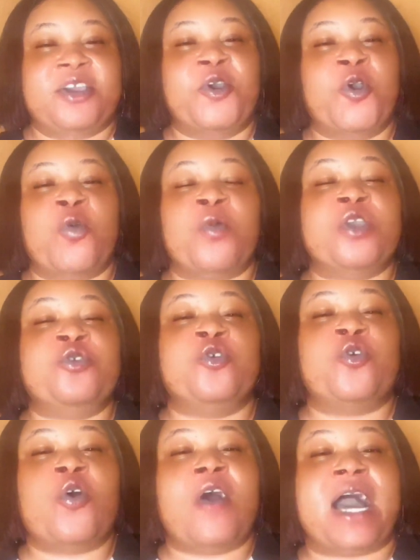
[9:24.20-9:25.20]
When
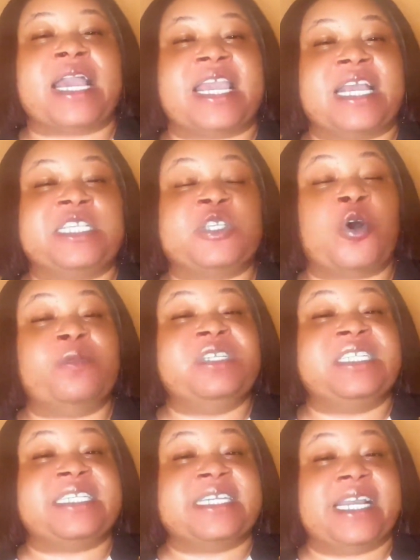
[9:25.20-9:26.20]
you go against
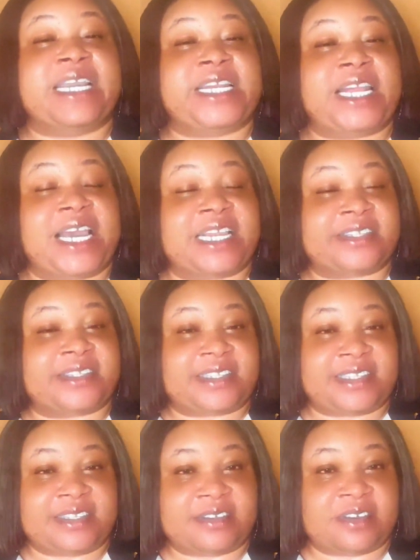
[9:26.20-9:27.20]
community
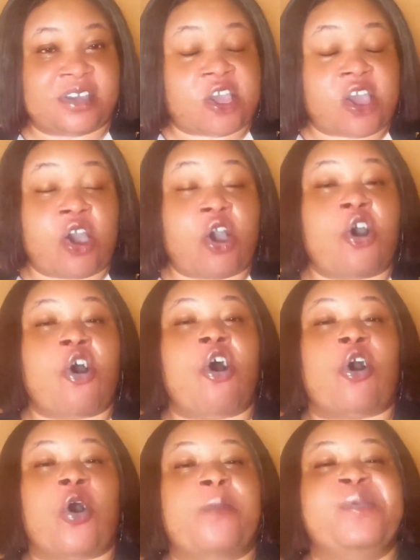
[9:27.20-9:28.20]
guidelines
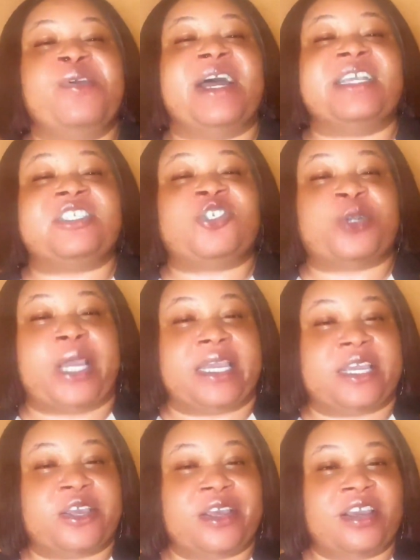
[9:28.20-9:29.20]
or copyright
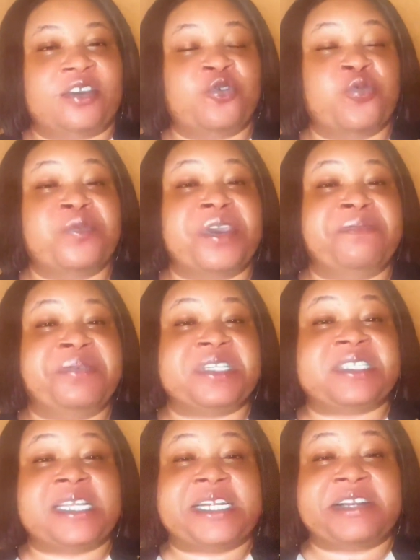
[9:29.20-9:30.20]
strike, you may be
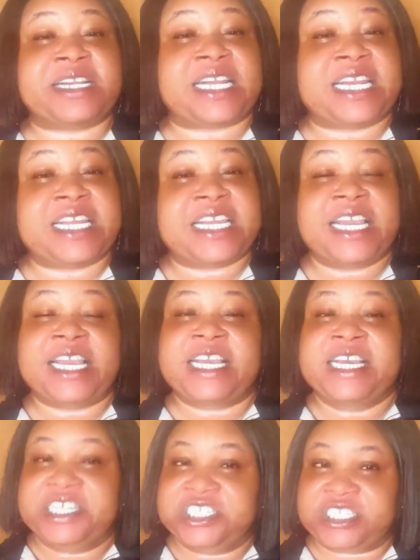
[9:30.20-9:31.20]
secretly
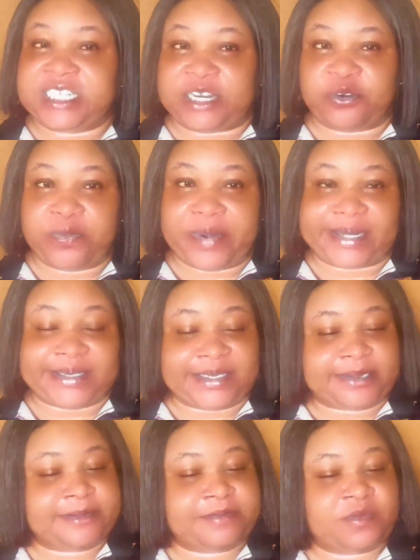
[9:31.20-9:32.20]
shadow
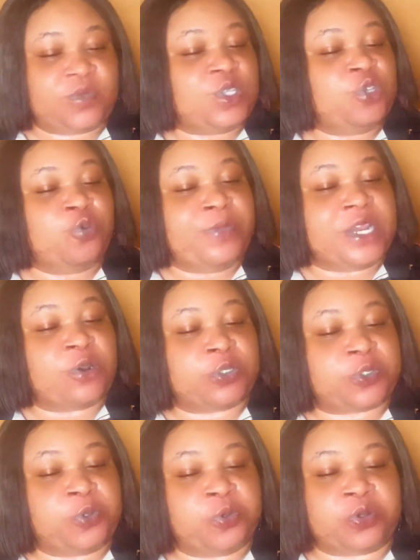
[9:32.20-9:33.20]
banned. You may
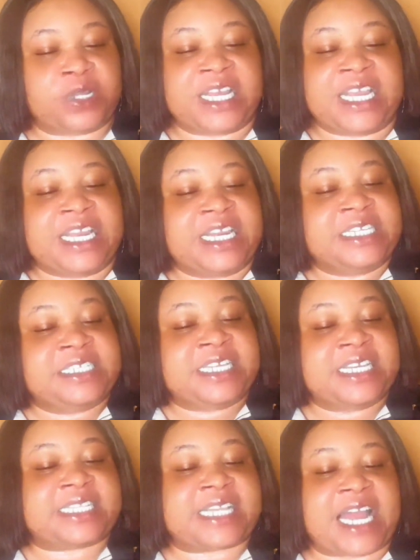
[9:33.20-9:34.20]
not know.
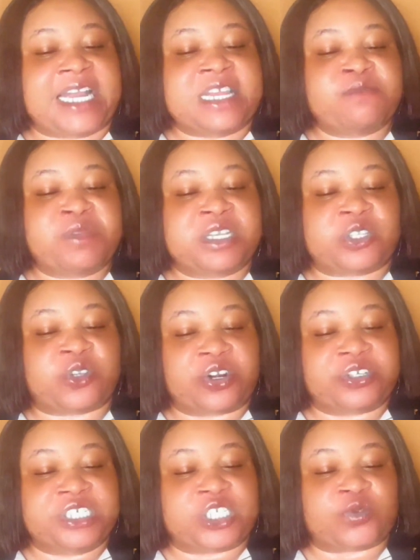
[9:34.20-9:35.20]
This can limit
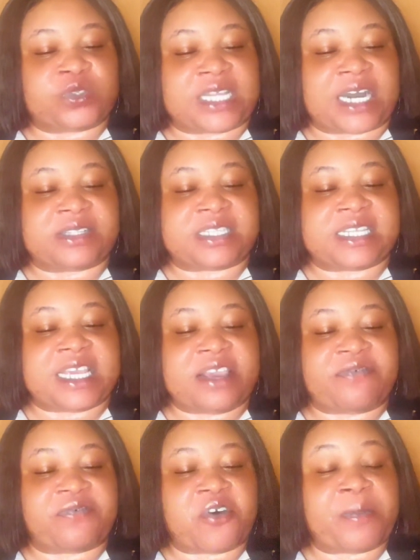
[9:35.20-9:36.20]
your reach without
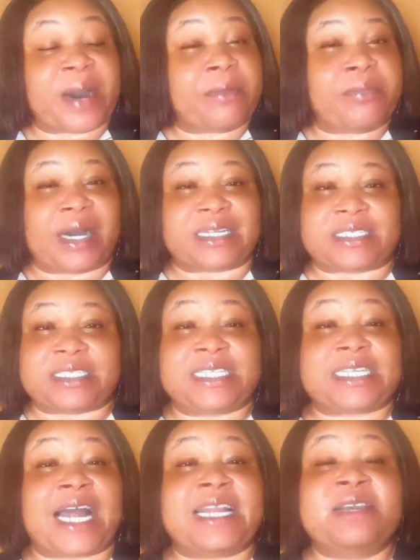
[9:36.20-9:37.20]
a formal ban.
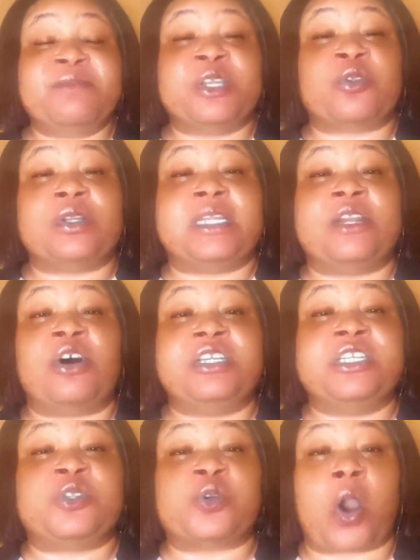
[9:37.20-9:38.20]
It can limit, or they don't
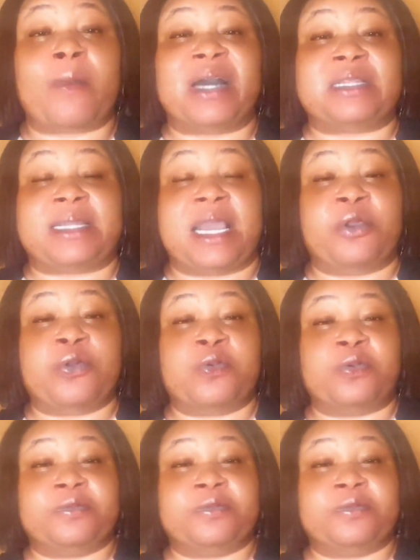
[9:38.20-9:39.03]
need to come and tell you.